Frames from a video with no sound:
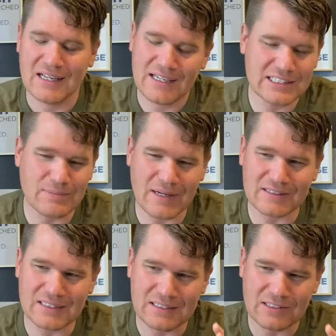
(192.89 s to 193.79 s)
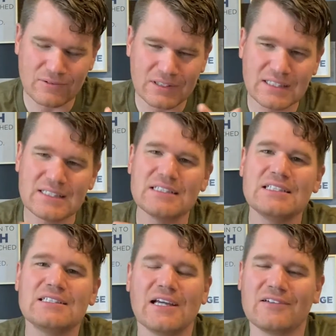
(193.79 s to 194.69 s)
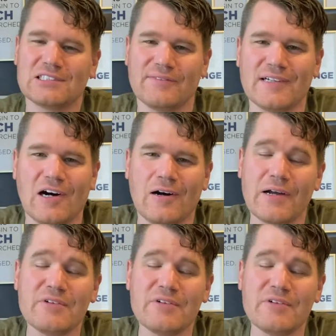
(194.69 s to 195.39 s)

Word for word: He's about the, the really the details of it all.